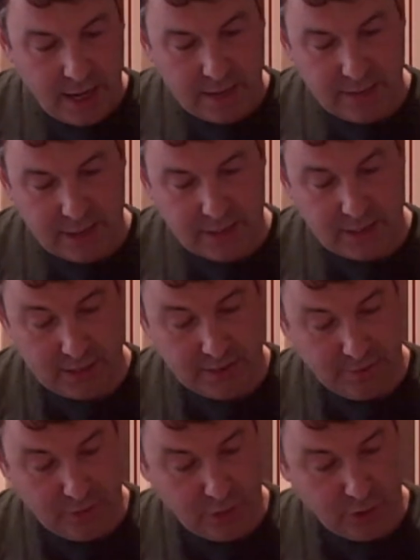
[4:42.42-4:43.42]
And that's,
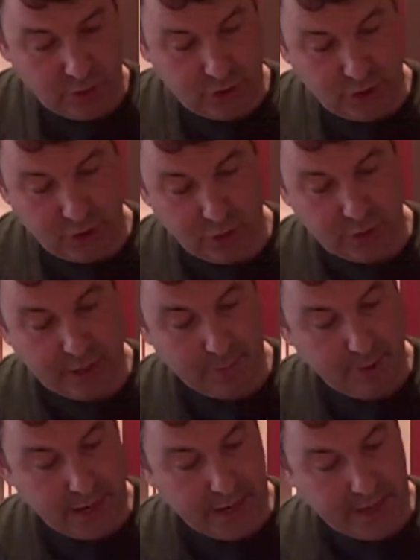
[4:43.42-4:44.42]
if you notice, the notes I
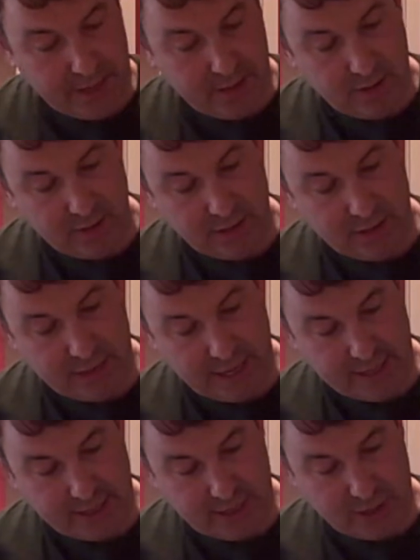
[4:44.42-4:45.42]
played
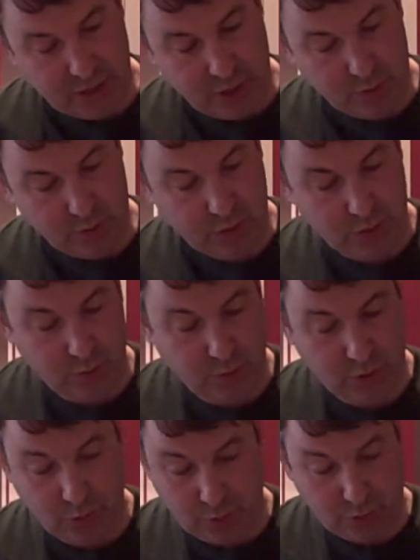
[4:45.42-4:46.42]
contains this note,
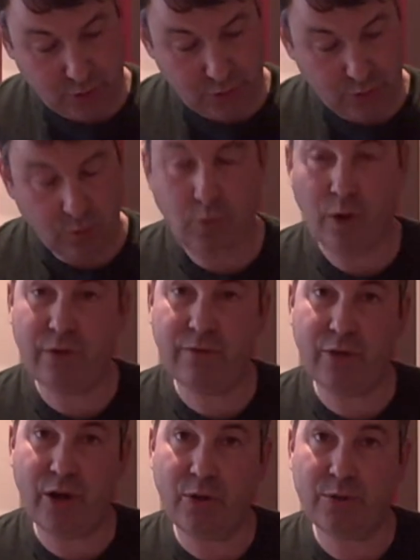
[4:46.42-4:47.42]
which was one of
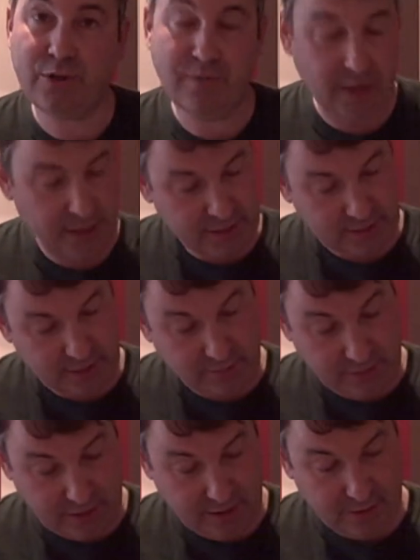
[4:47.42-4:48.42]
the notes of that
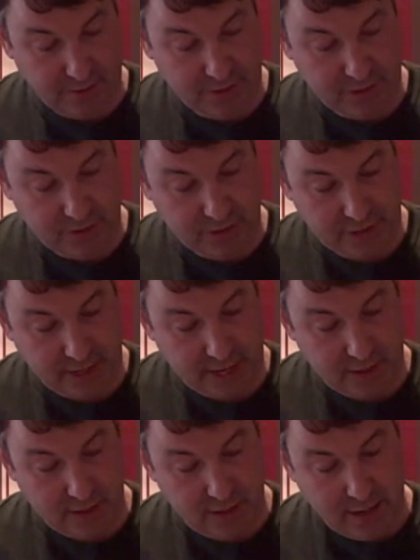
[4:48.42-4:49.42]
original
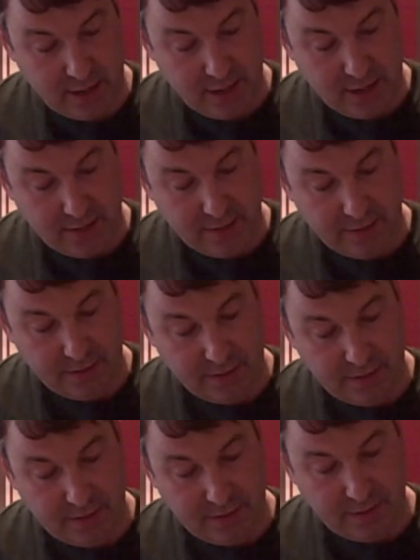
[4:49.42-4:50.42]
scale,
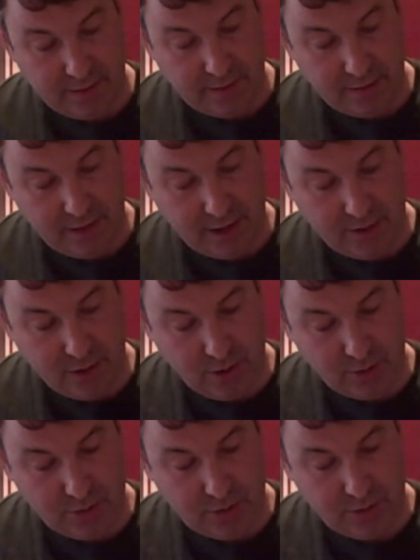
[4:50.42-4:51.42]
that
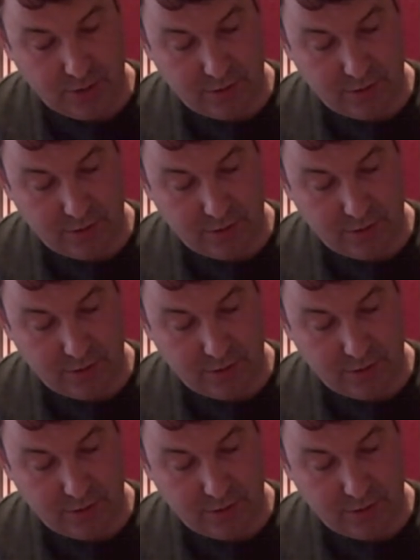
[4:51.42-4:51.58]
note,